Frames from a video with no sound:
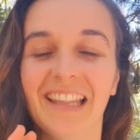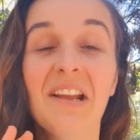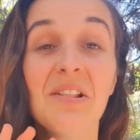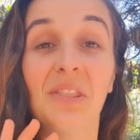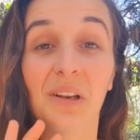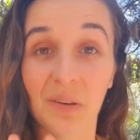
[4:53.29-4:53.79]

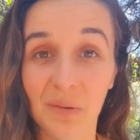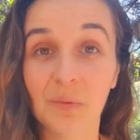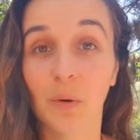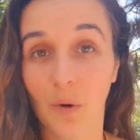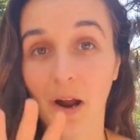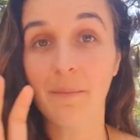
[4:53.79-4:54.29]
the the
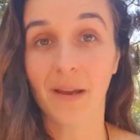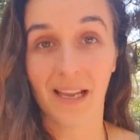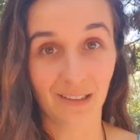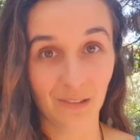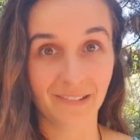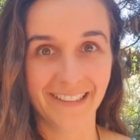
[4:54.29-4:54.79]
white man
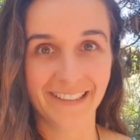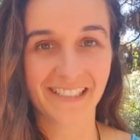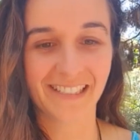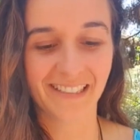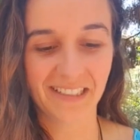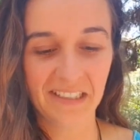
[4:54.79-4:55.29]

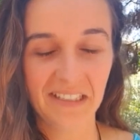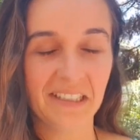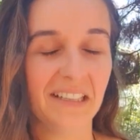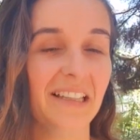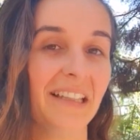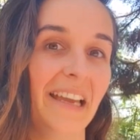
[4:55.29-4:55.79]
laws
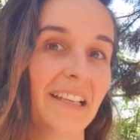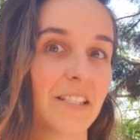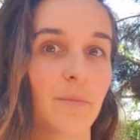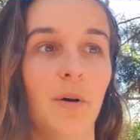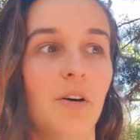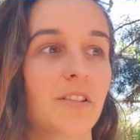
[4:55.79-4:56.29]
that
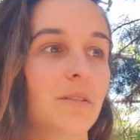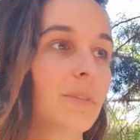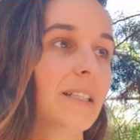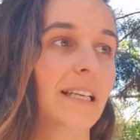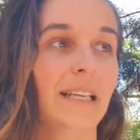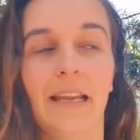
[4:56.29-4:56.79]

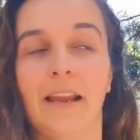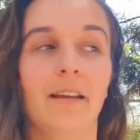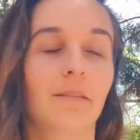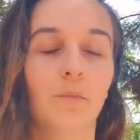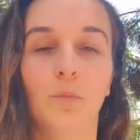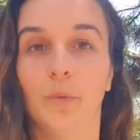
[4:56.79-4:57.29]
supposedly
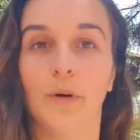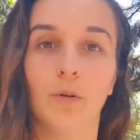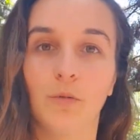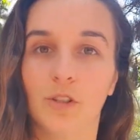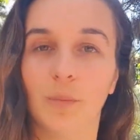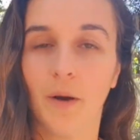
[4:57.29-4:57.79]
we're all
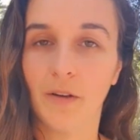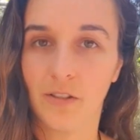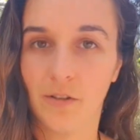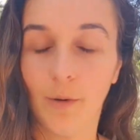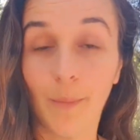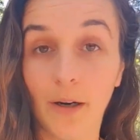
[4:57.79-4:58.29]
supposed
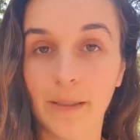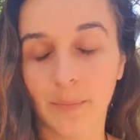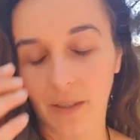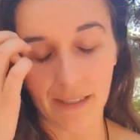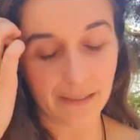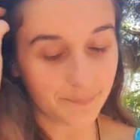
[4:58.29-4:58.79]
to abide
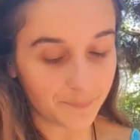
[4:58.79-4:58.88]
by.